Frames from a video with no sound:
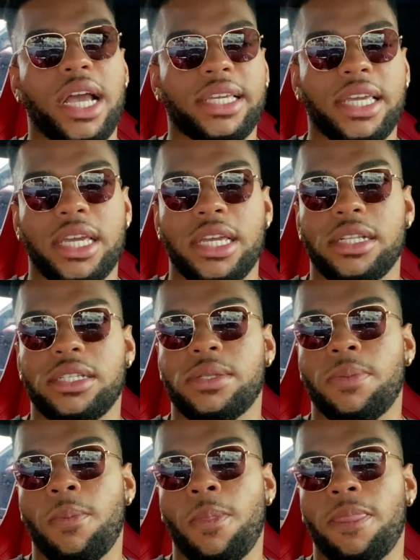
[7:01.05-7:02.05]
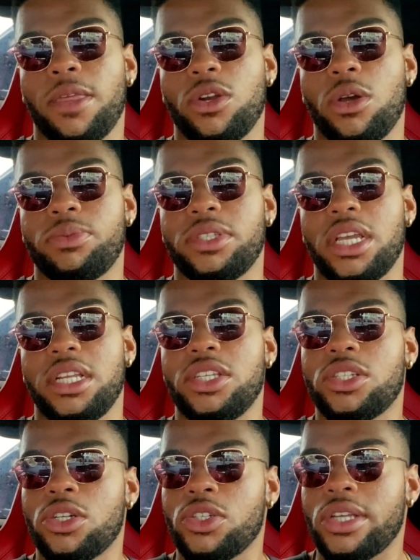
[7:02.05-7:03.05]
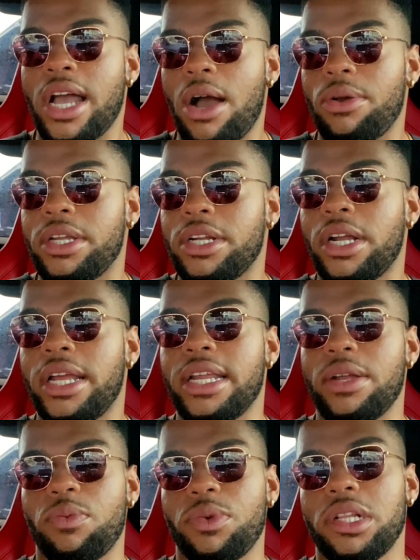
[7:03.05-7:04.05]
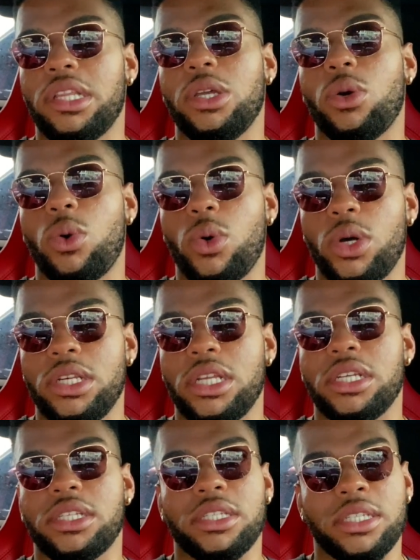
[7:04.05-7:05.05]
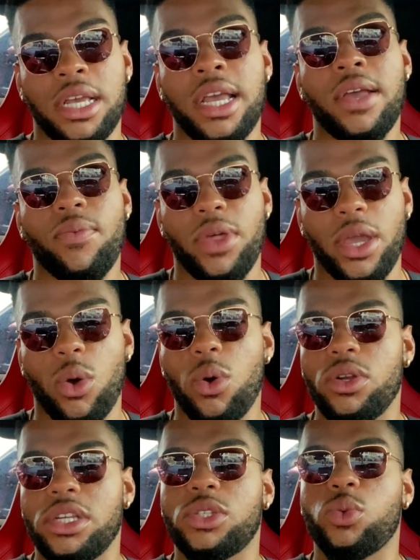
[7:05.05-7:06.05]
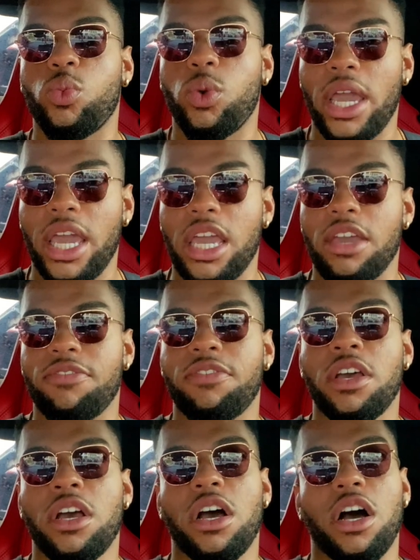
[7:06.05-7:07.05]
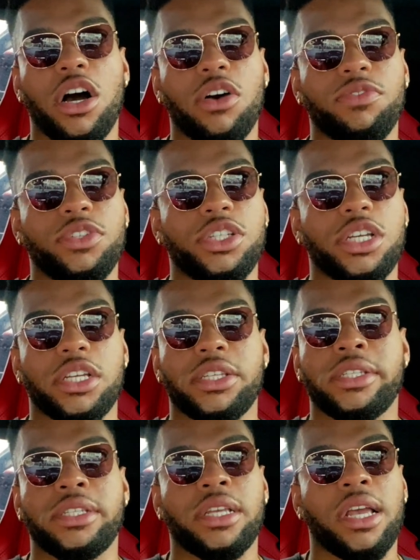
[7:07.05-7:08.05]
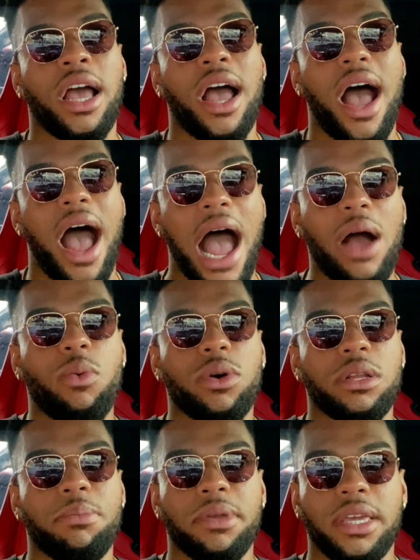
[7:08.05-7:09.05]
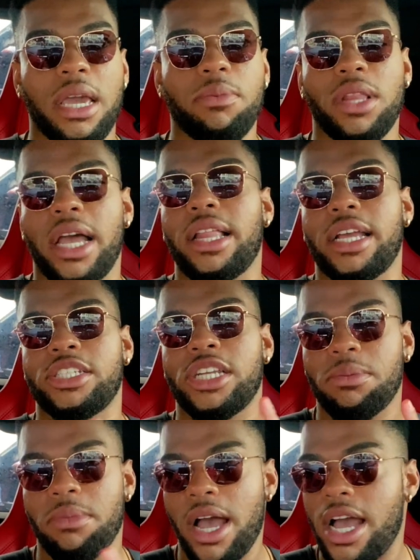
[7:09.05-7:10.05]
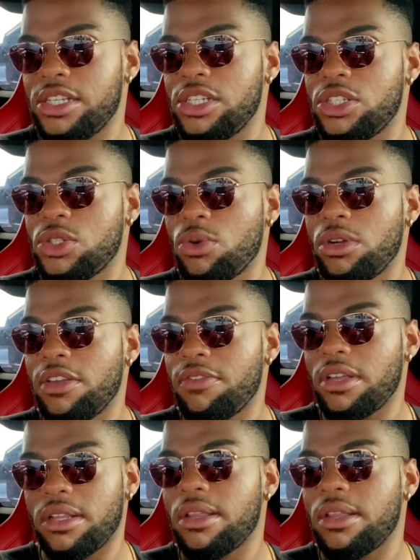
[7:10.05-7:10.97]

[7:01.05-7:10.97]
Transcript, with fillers: kids. You know what I'm saying? These girls are out here and they really on this. They on this wave of just, I want to be able, like check my IG story.